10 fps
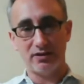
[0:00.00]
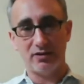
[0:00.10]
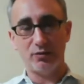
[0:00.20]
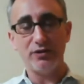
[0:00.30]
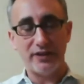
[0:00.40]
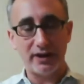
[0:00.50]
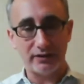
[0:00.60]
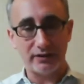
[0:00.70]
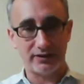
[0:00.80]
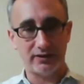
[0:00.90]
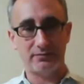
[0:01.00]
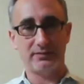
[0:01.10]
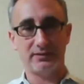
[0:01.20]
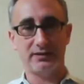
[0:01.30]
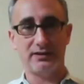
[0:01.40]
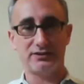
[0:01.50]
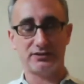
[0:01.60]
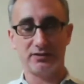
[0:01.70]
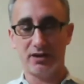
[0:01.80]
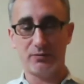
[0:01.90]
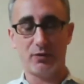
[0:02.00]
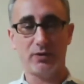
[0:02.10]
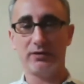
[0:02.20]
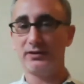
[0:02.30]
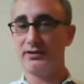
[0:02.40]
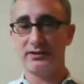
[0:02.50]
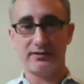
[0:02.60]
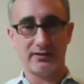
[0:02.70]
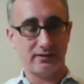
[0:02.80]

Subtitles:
We're there for them, and it's a lot more.